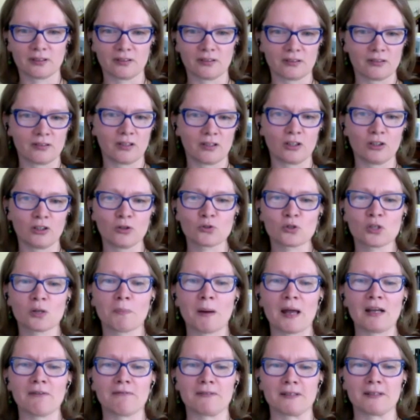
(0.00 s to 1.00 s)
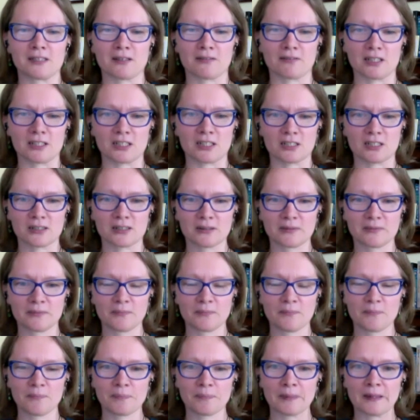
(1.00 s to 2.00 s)
use the benefits of it.
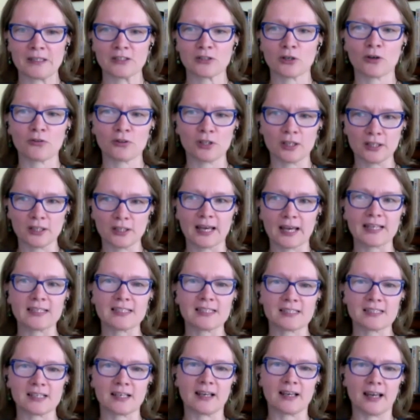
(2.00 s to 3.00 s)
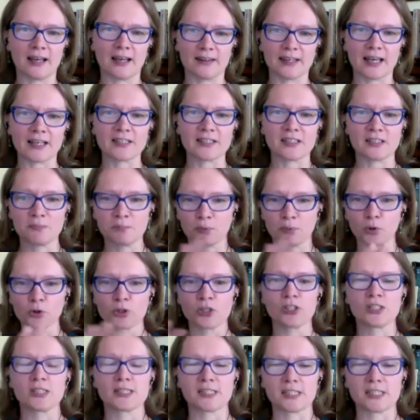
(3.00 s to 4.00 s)
So I think that's an
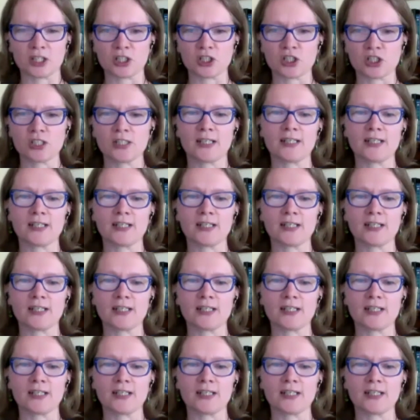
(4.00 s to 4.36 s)
important distinction.